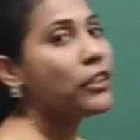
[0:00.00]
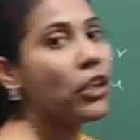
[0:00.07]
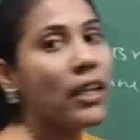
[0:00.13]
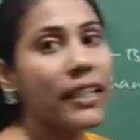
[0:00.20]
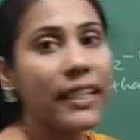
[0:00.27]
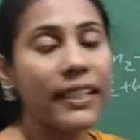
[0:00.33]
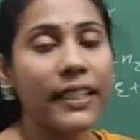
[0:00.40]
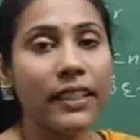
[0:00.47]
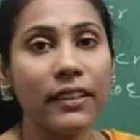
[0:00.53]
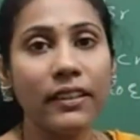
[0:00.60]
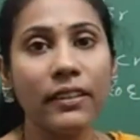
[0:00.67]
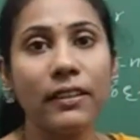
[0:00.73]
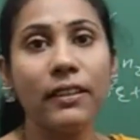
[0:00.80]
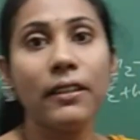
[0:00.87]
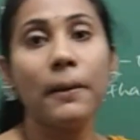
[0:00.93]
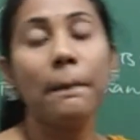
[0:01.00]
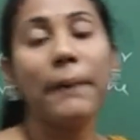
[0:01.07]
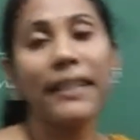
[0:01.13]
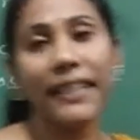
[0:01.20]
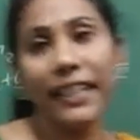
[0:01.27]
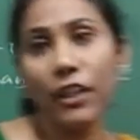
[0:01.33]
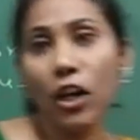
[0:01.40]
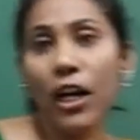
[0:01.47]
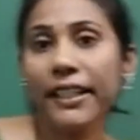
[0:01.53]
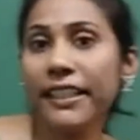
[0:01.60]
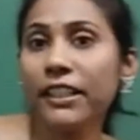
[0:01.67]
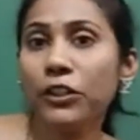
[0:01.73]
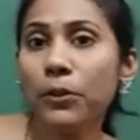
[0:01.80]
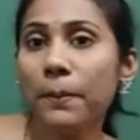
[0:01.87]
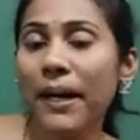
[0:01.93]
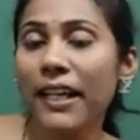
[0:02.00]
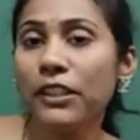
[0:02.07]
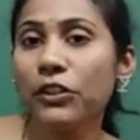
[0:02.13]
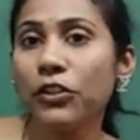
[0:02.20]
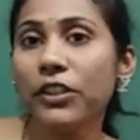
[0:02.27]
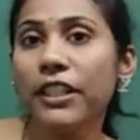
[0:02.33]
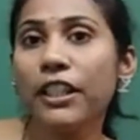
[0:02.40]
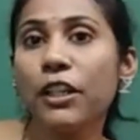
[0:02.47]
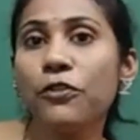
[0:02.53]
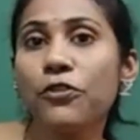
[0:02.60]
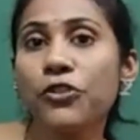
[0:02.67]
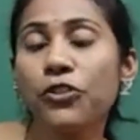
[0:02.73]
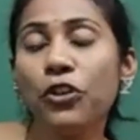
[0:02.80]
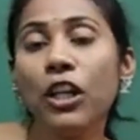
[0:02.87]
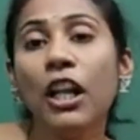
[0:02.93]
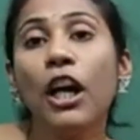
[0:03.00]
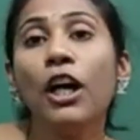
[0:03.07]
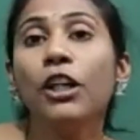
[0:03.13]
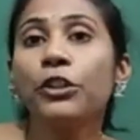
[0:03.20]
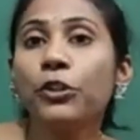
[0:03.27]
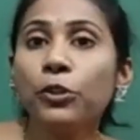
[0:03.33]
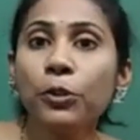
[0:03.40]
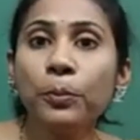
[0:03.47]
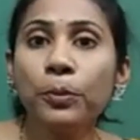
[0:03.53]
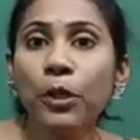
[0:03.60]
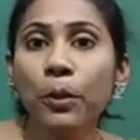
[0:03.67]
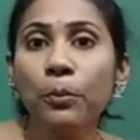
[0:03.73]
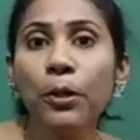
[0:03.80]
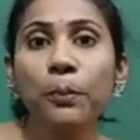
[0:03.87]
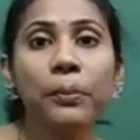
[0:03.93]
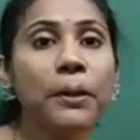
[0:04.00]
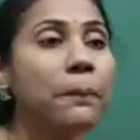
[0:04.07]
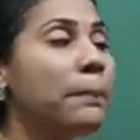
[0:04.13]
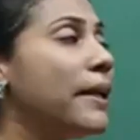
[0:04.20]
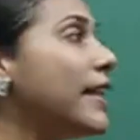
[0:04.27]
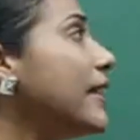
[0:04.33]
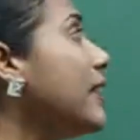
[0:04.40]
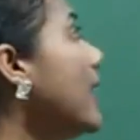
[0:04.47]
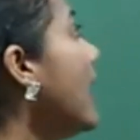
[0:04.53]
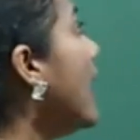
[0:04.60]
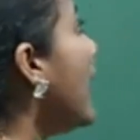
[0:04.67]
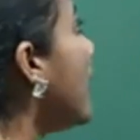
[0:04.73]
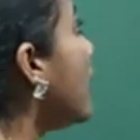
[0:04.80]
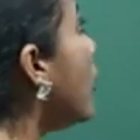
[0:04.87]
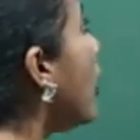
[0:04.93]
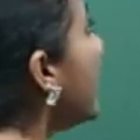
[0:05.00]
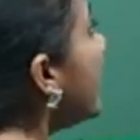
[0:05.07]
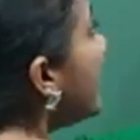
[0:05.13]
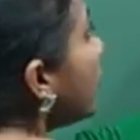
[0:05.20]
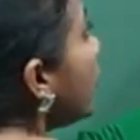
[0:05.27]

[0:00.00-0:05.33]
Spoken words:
you are getting. But according to Markovnikov's rule, 2-bromo propane. According